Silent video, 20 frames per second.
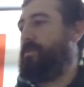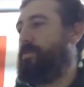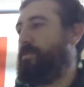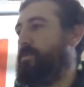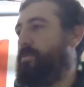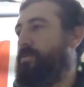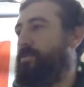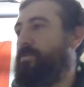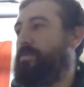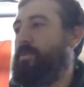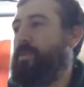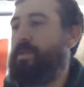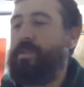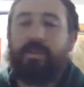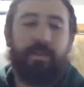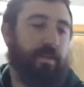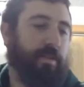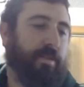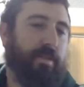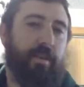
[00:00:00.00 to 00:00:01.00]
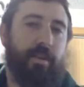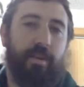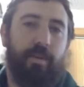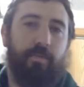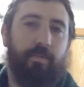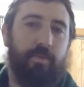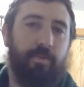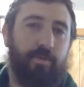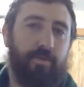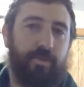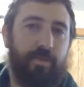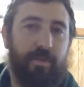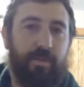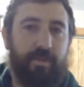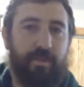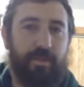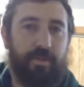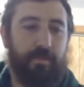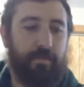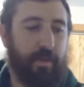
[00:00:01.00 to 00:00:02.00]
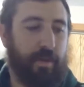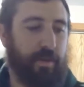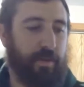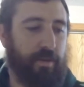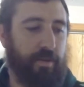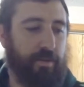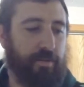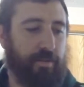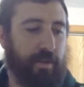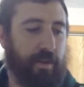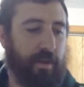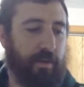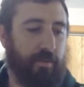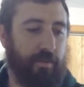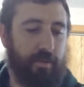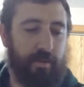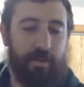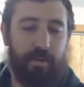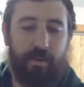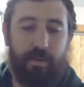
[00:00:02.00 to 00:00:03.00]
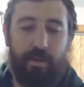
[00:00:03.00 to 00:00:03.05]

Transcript: So sweet, I will transition my calls to that one.